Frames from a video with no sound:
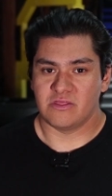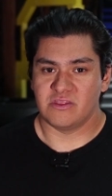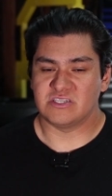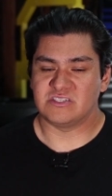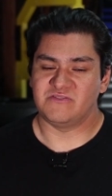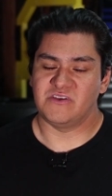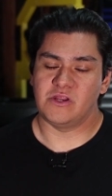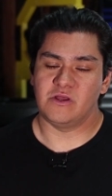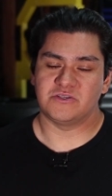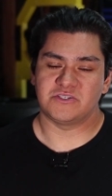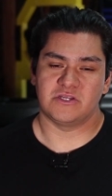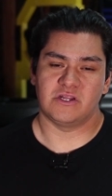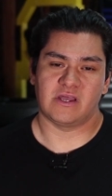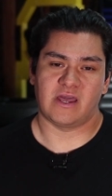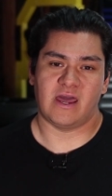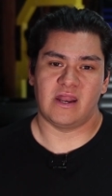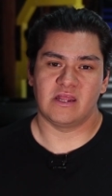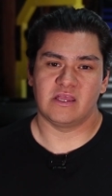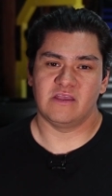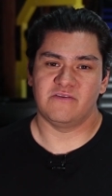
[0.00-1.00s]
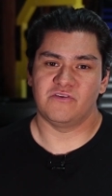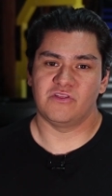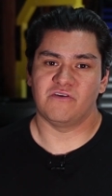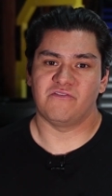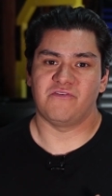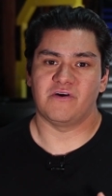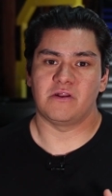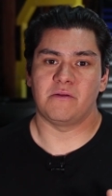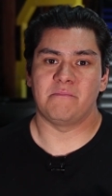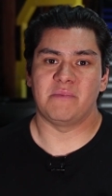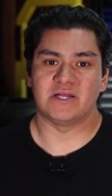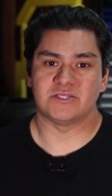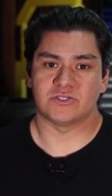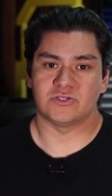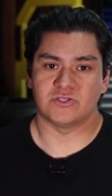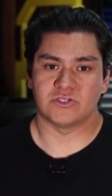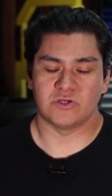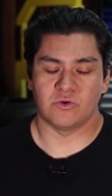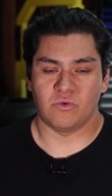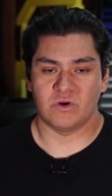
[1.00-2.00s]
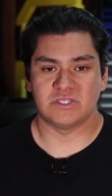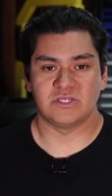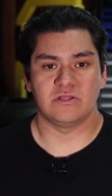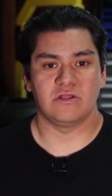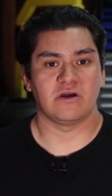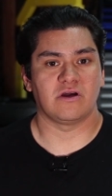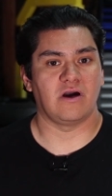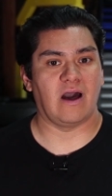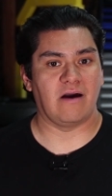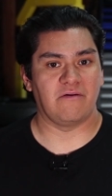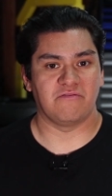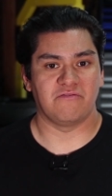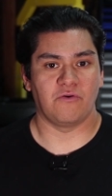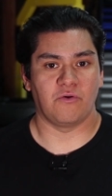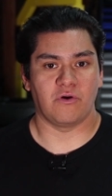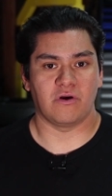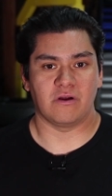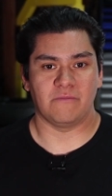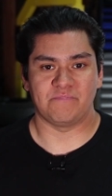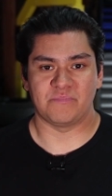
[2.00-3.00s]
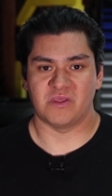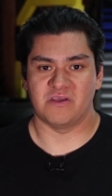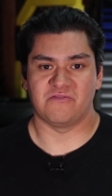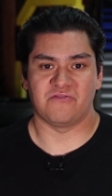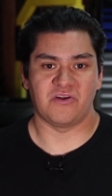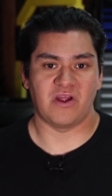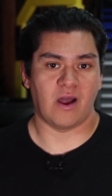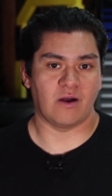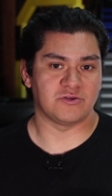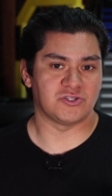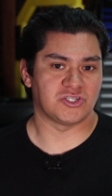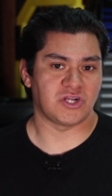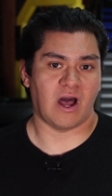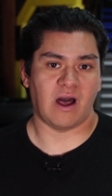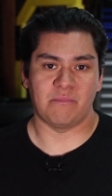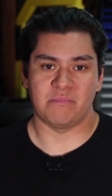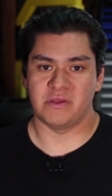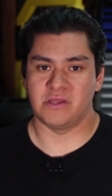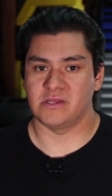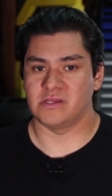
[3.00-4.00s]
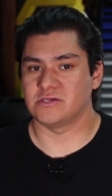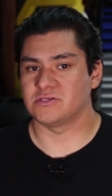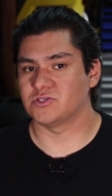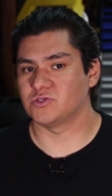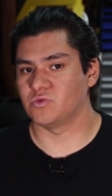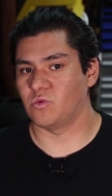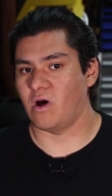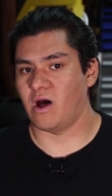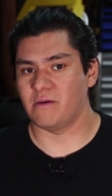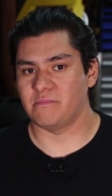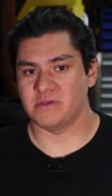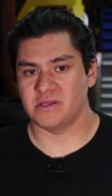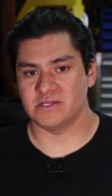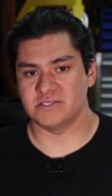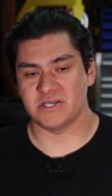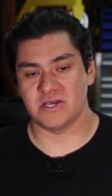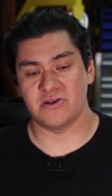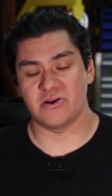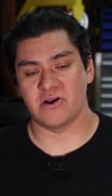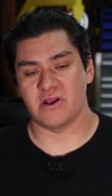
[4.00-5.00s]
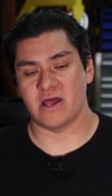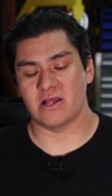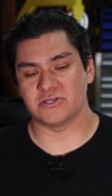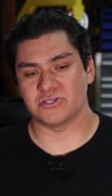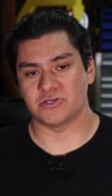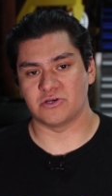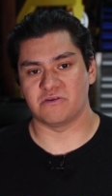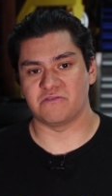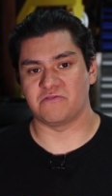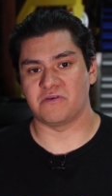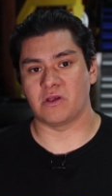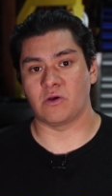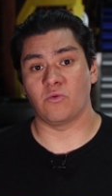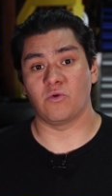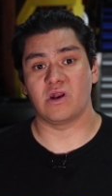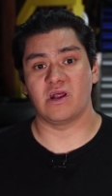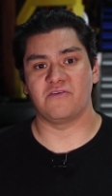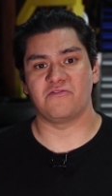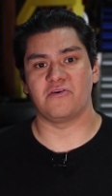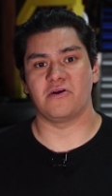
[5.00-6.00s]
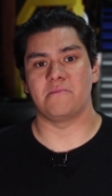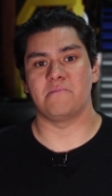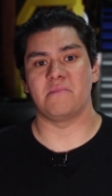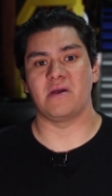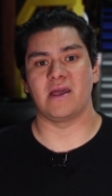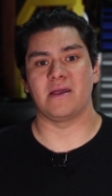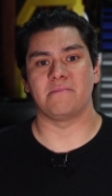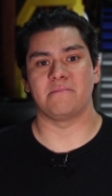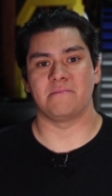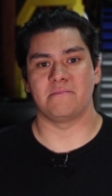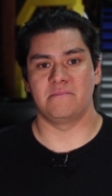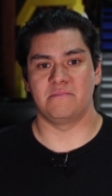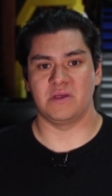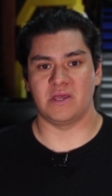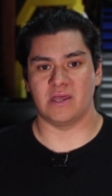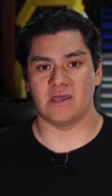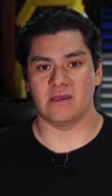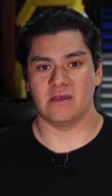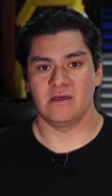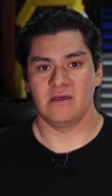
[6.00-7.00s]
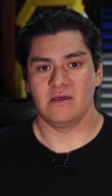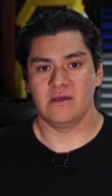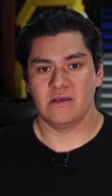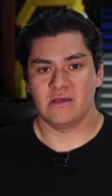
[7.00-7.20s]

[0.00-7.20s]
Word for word: this video is going to kind of give you the fundamentals of what to look out for if you're out shopping, swap meets, internet surfing, whatever it may be.